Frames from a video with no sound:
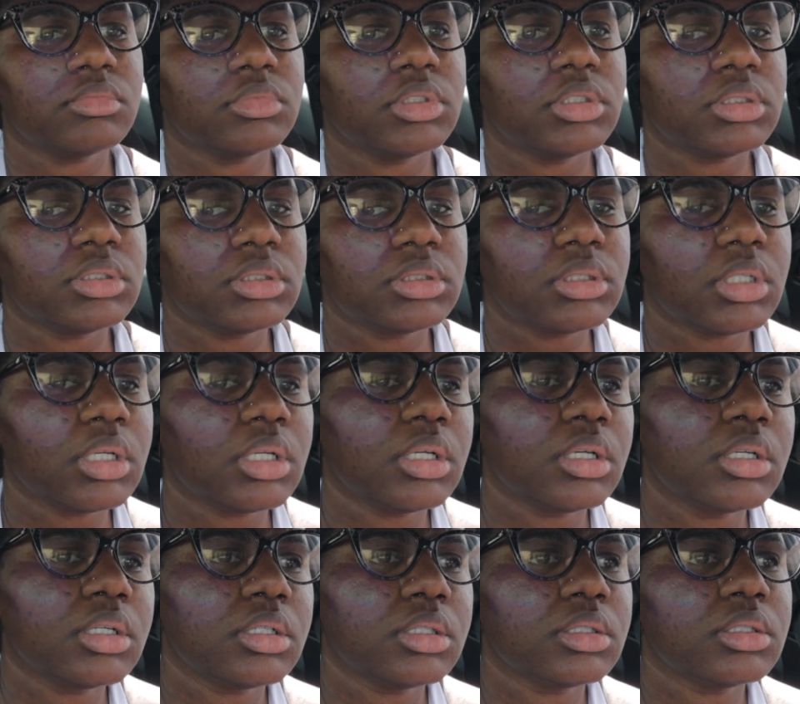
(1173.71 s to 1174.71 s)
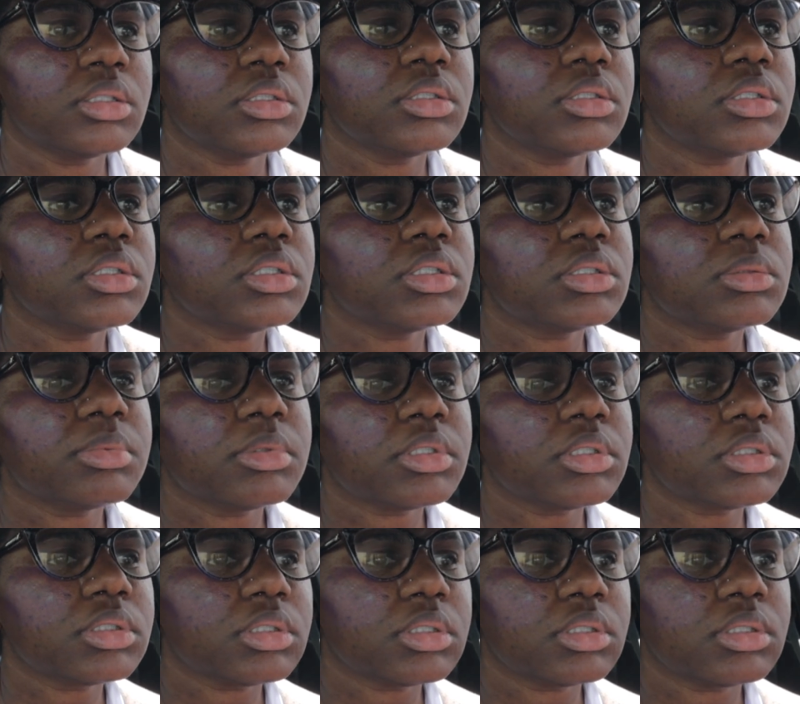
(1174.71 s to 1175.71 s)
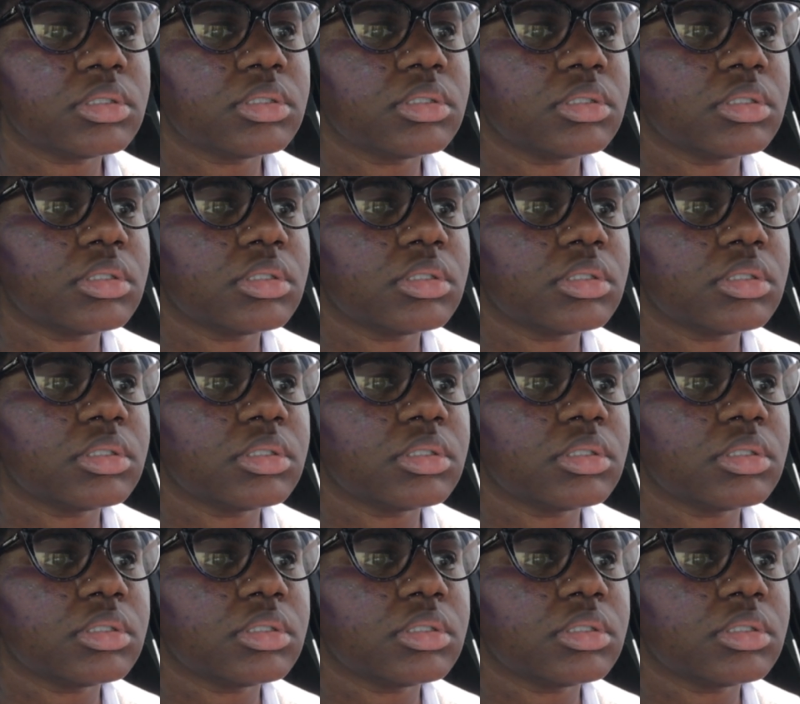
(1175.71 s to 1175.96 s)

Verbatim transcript: let's see, this person,